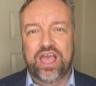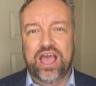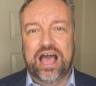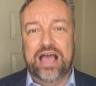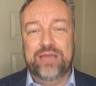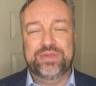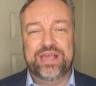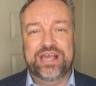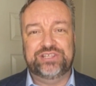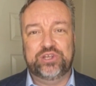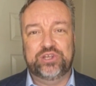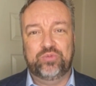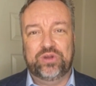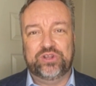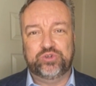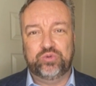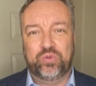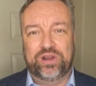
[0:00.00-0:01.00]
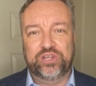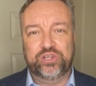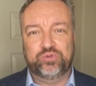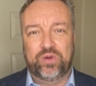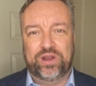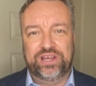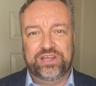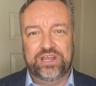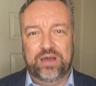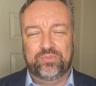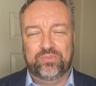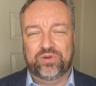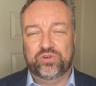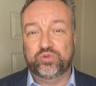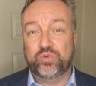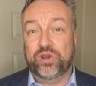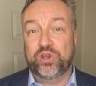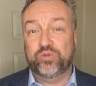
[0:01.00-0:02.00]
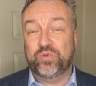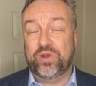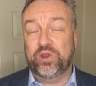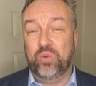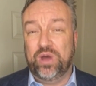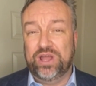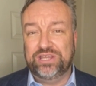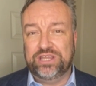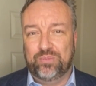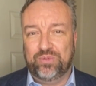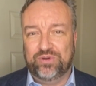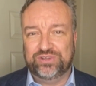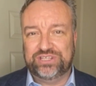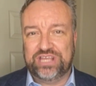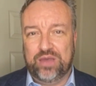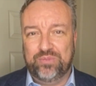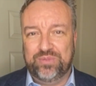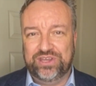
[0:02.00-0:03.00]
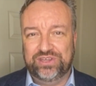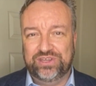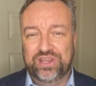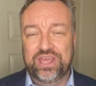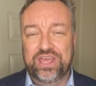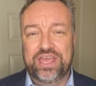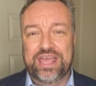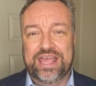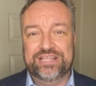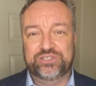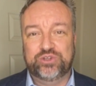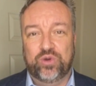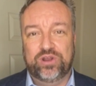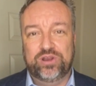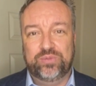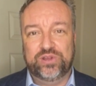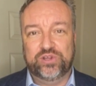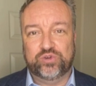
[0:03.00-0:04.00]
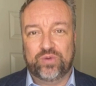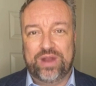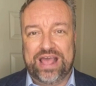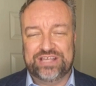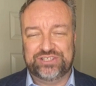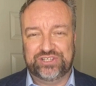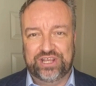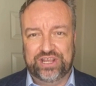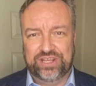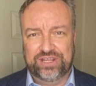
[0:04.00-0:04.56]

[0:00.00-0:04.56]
I'm guessing when 2021 numbers come in, it's going to be drastic.